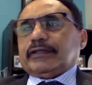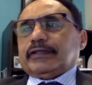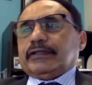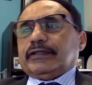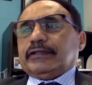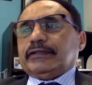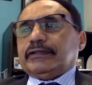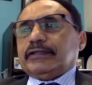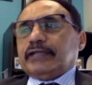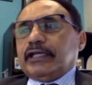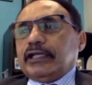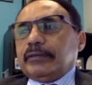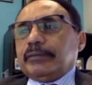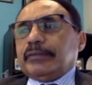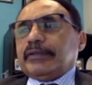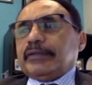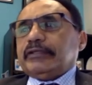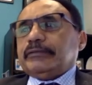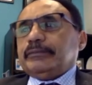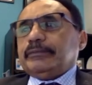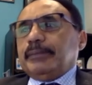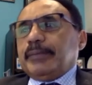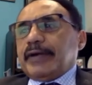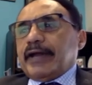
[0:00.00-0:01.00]

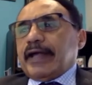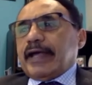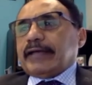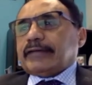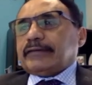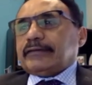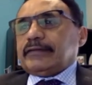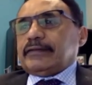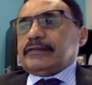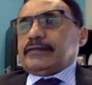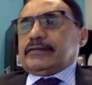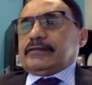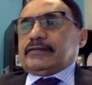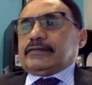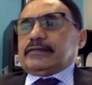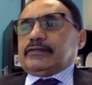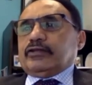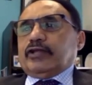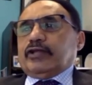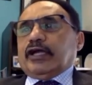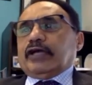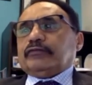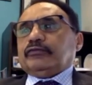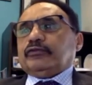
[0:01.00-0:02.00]
Deliberate practice. You
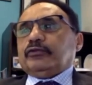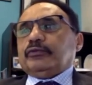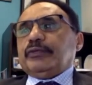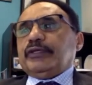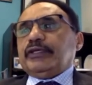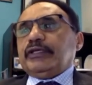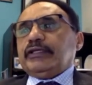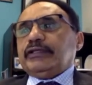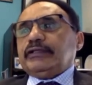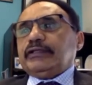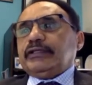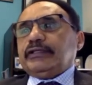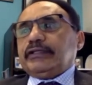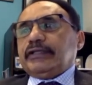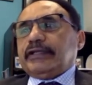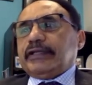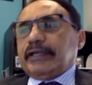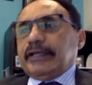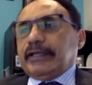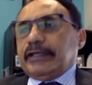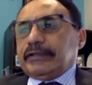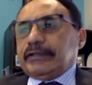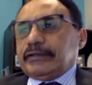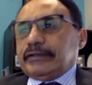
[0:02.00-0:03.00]
have to be
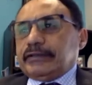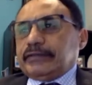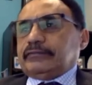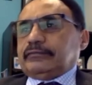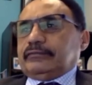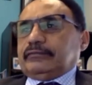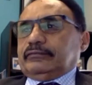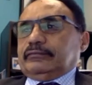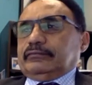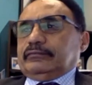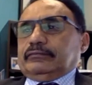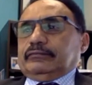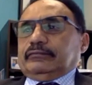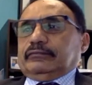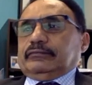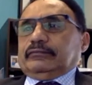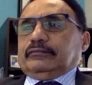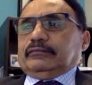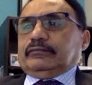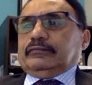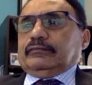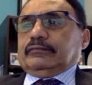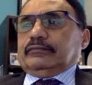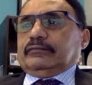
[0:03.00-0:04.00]
dedicated.
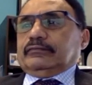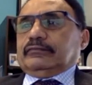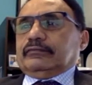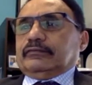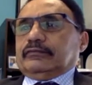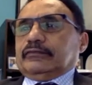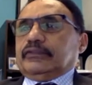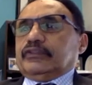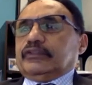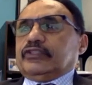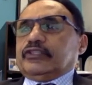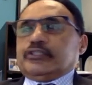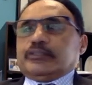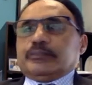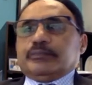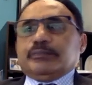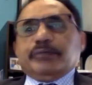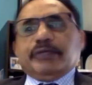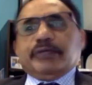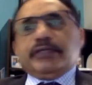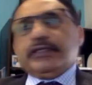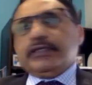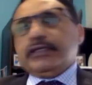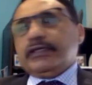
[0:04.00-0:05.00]
It is
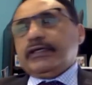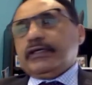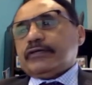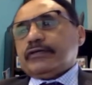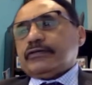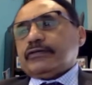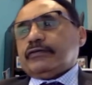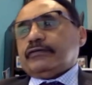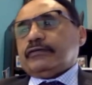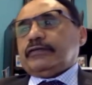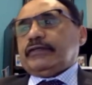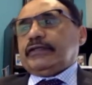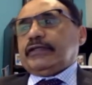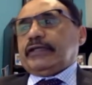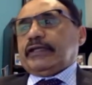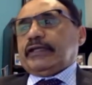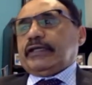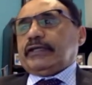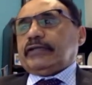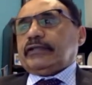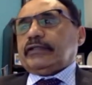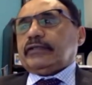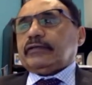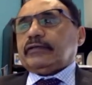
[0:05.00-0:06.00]
many years of
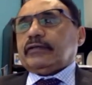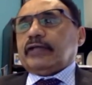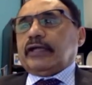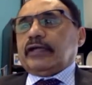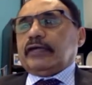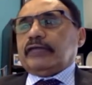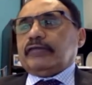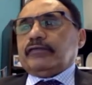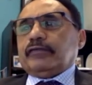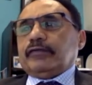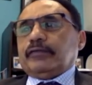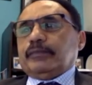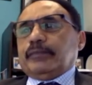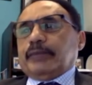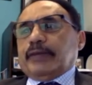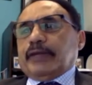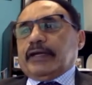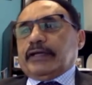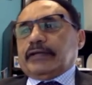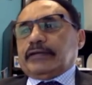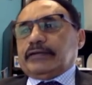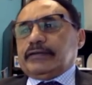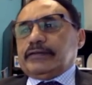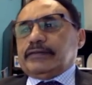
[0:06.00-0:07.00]
dedicated time for
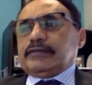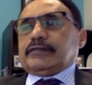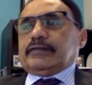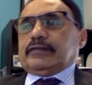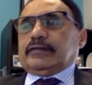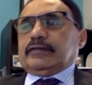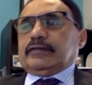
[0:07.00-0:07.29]
practice.